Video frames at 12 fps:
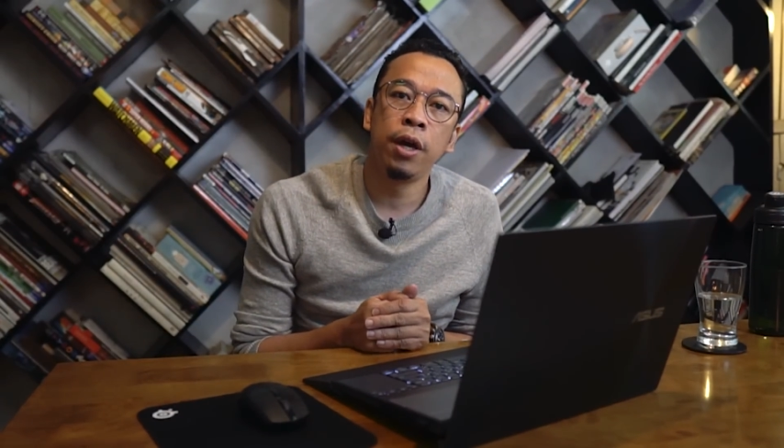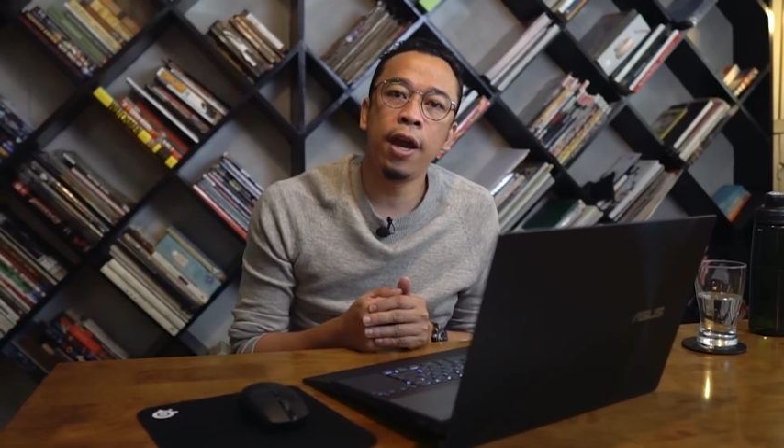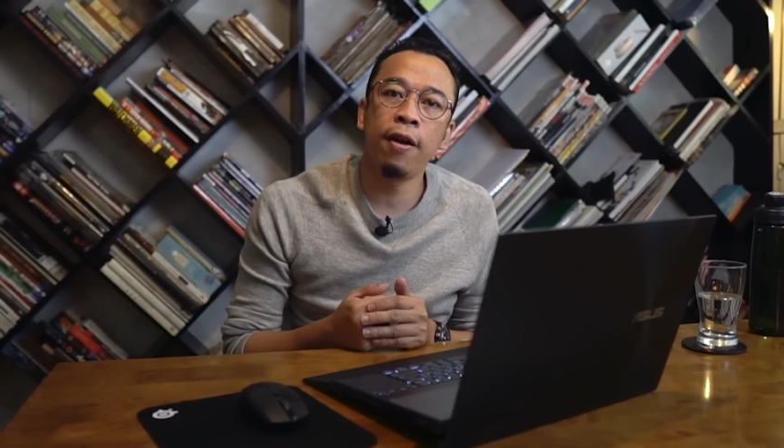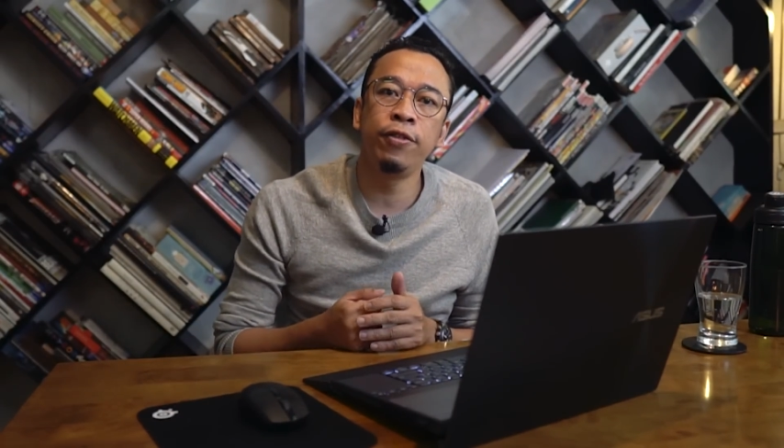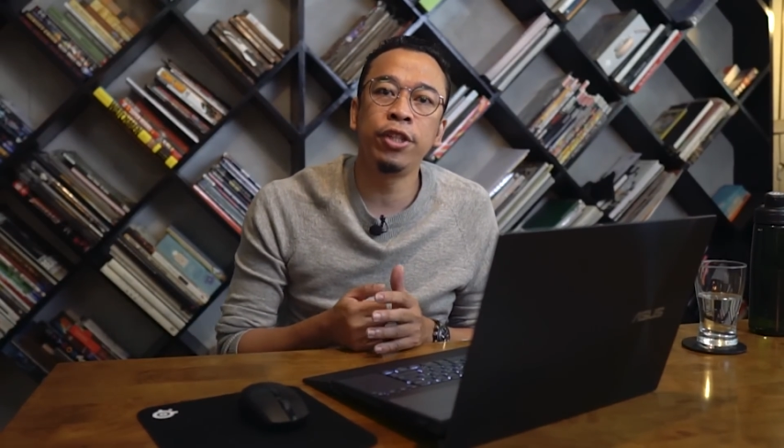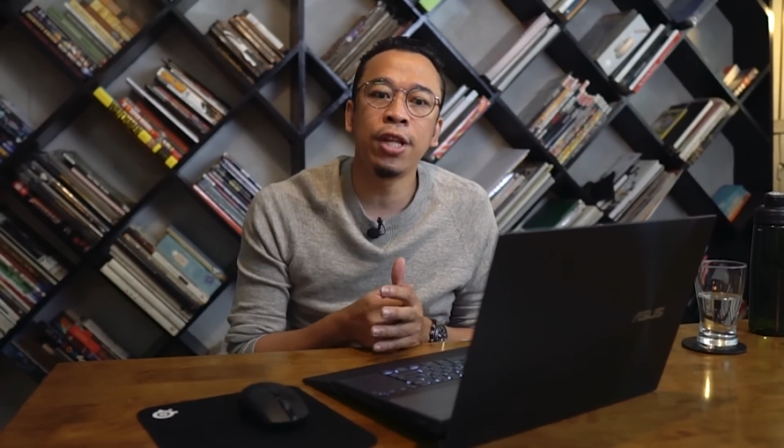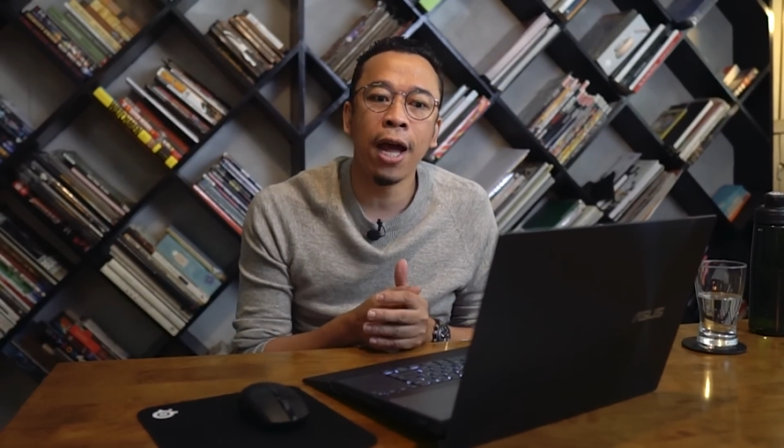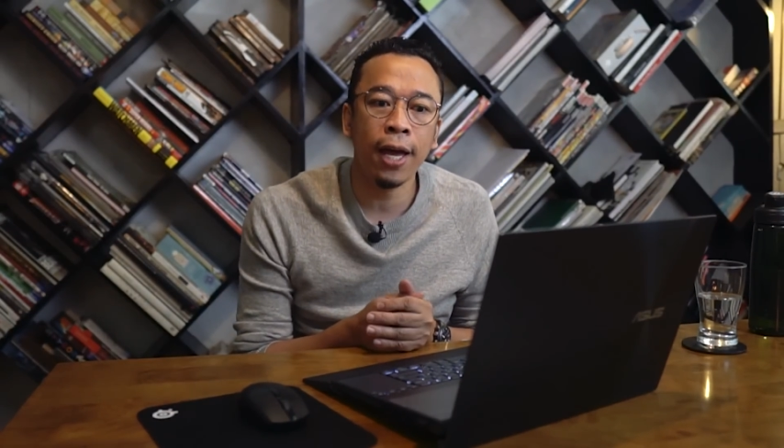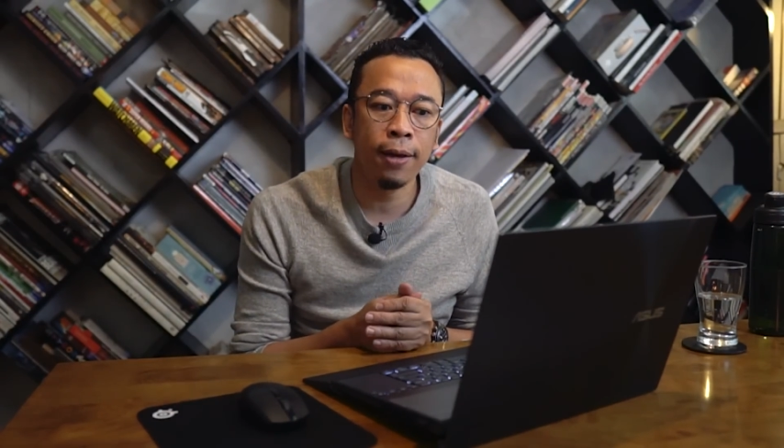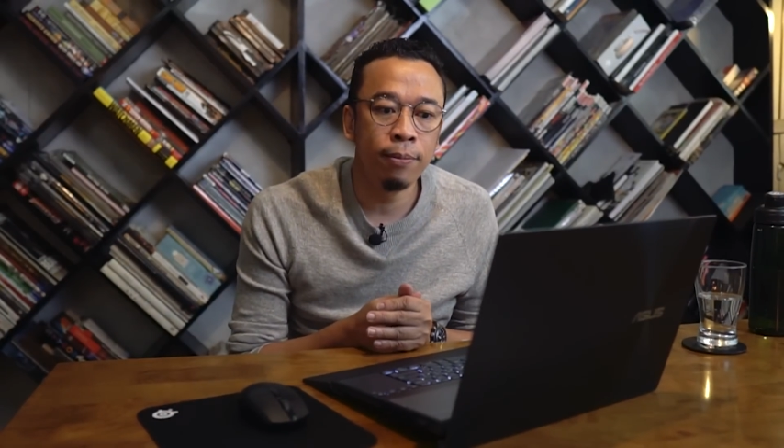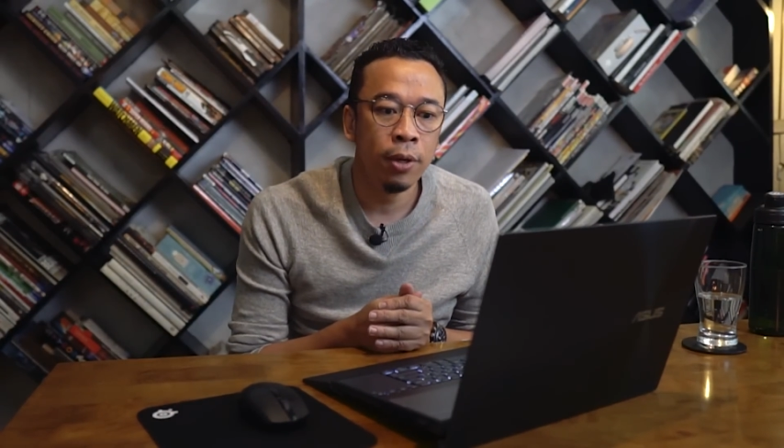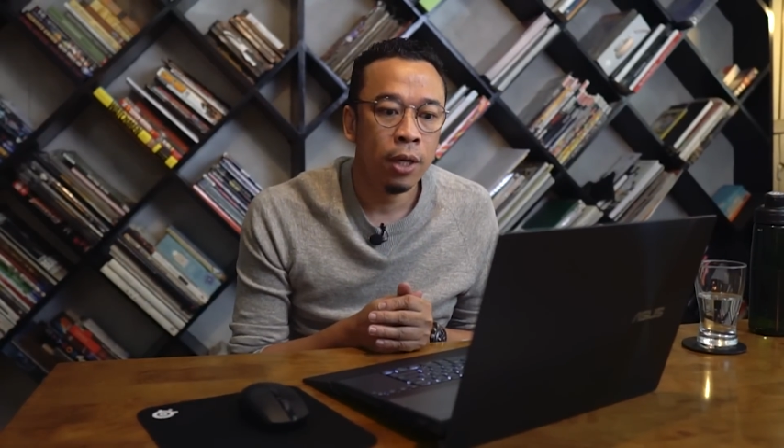every
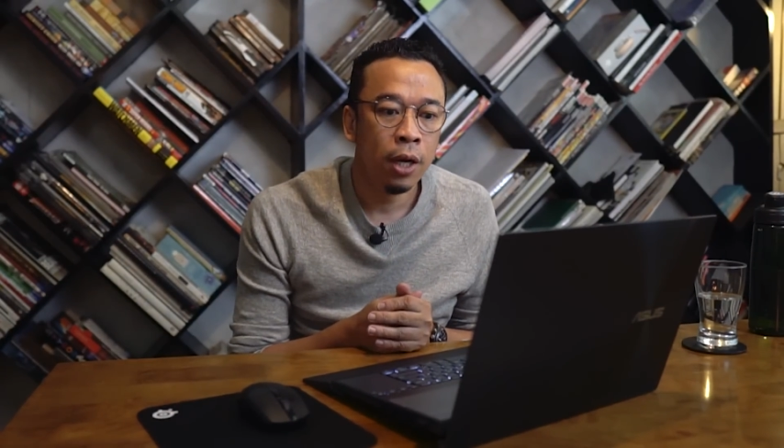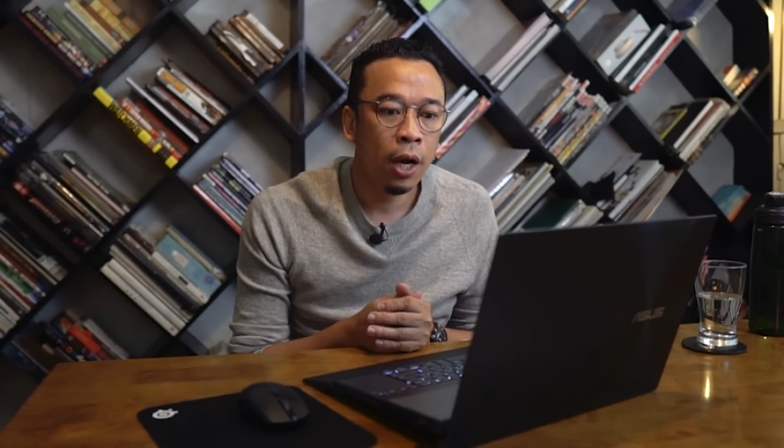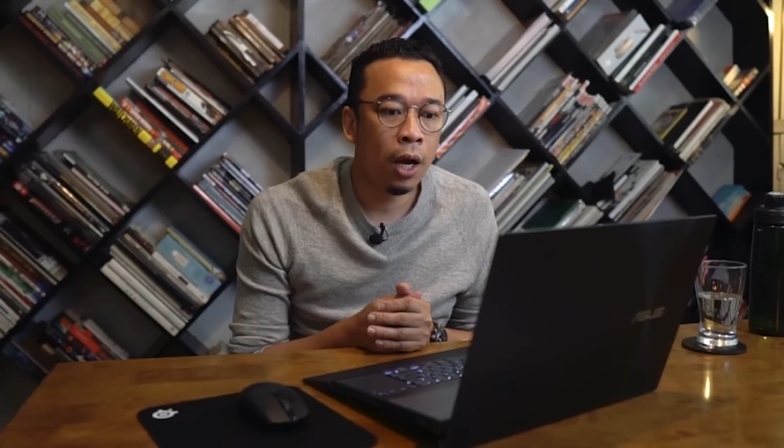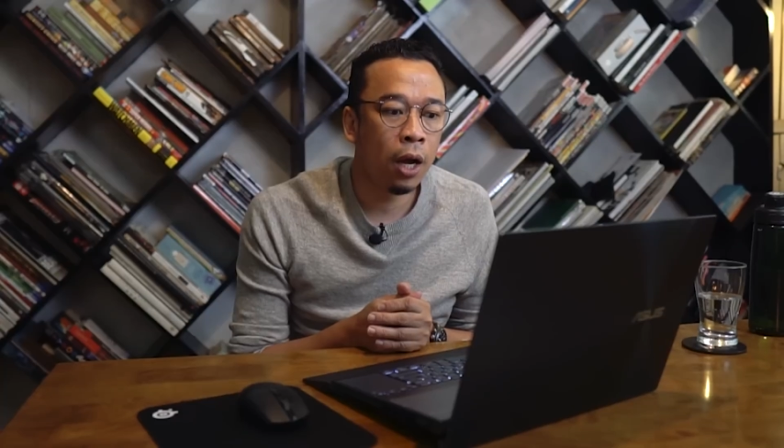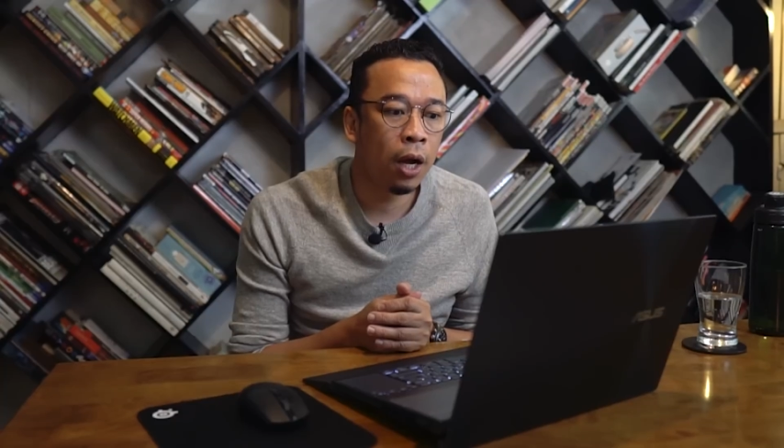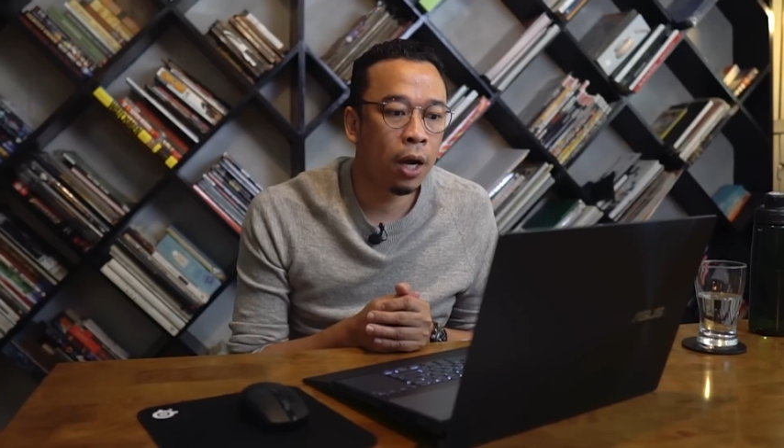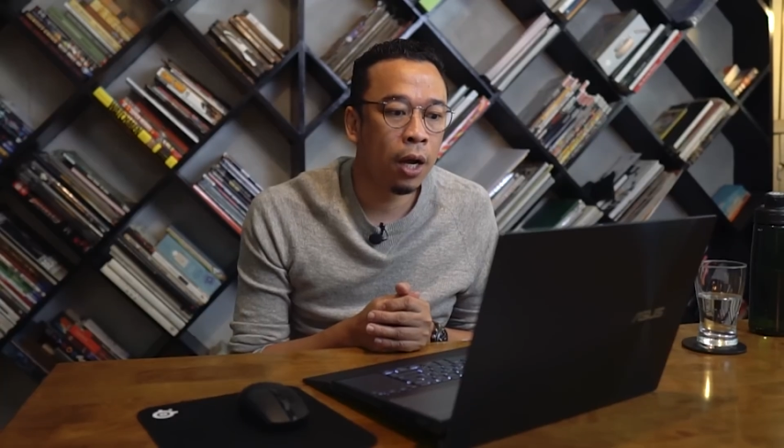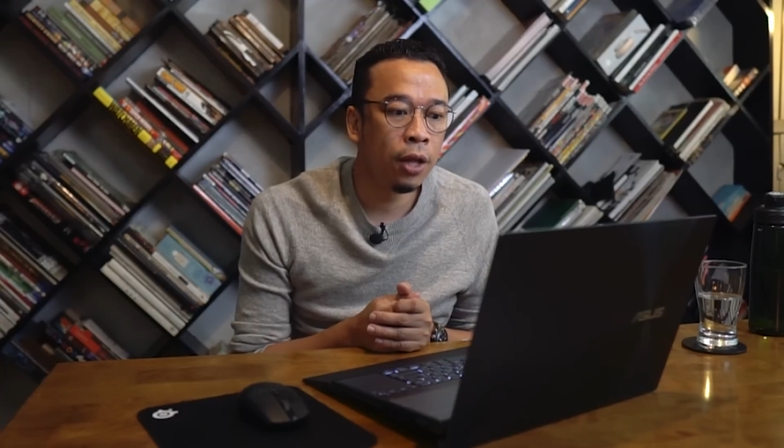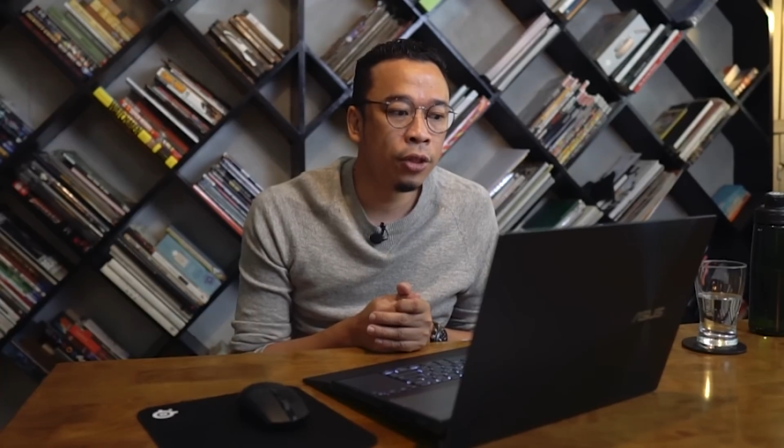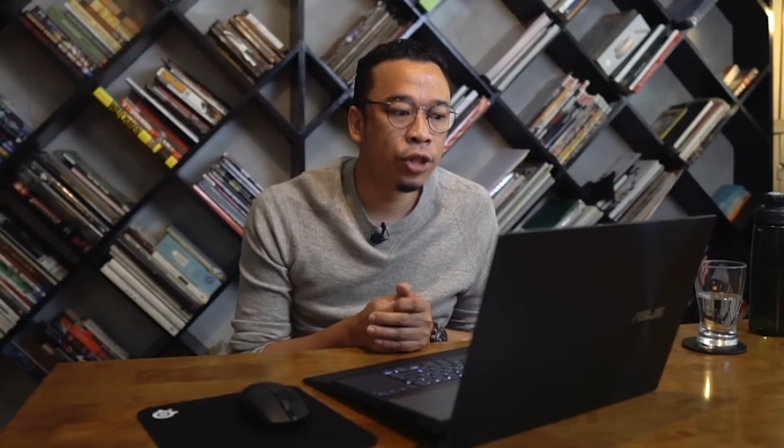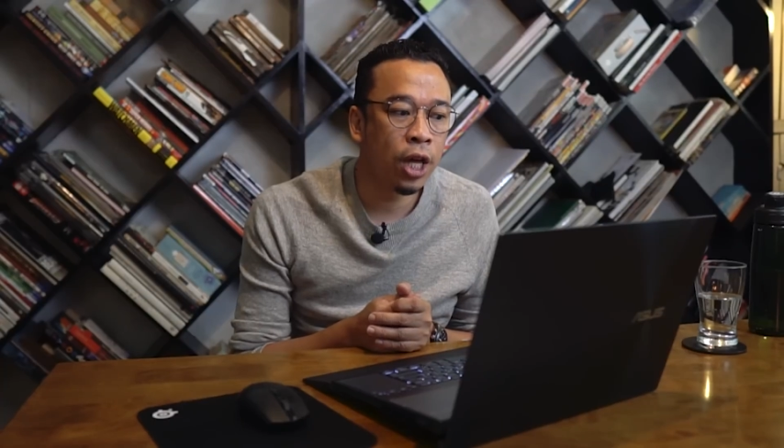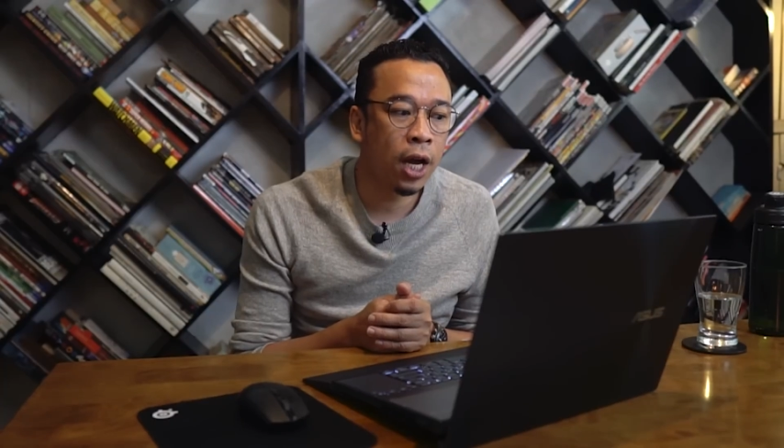time
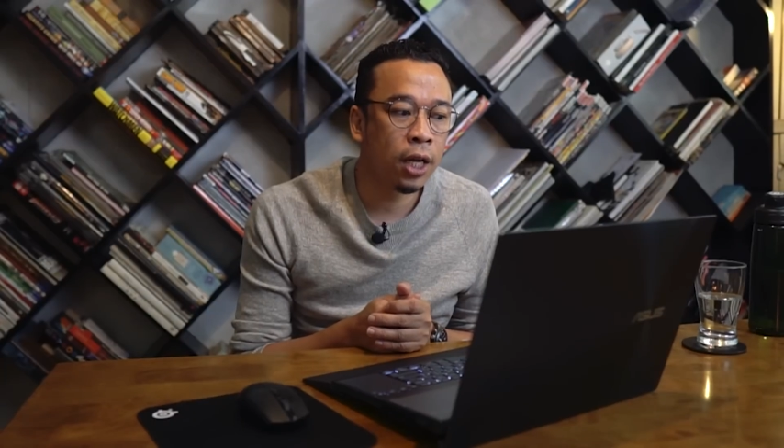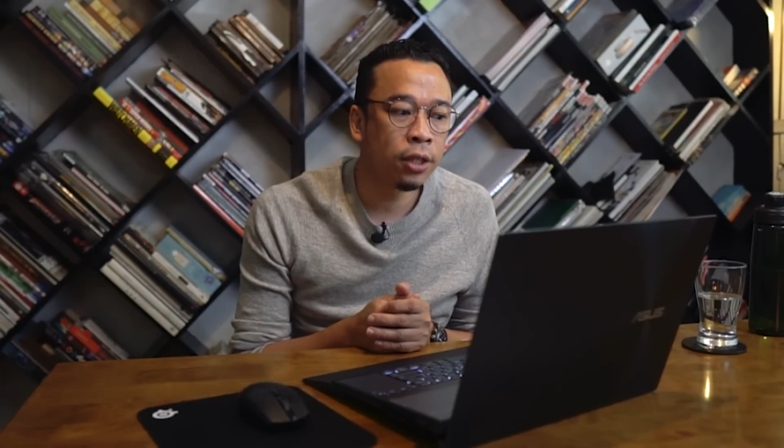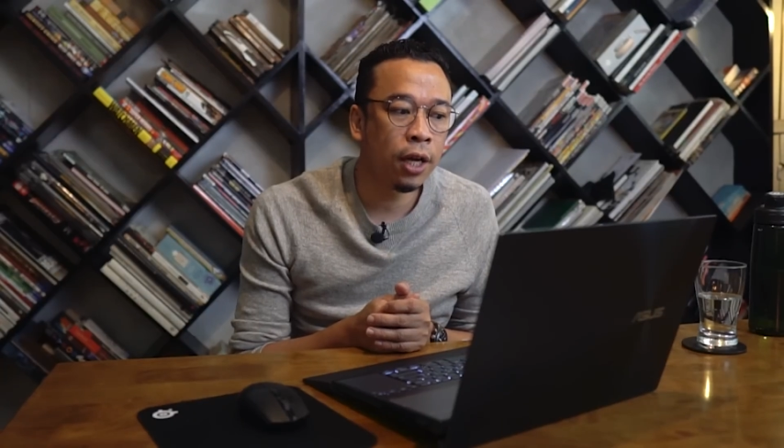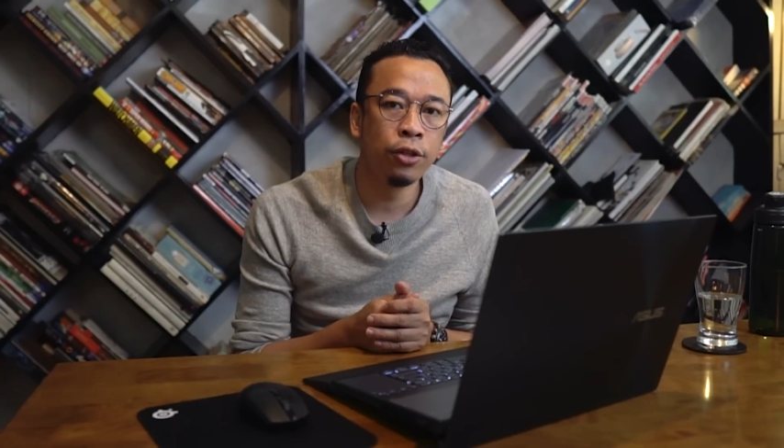that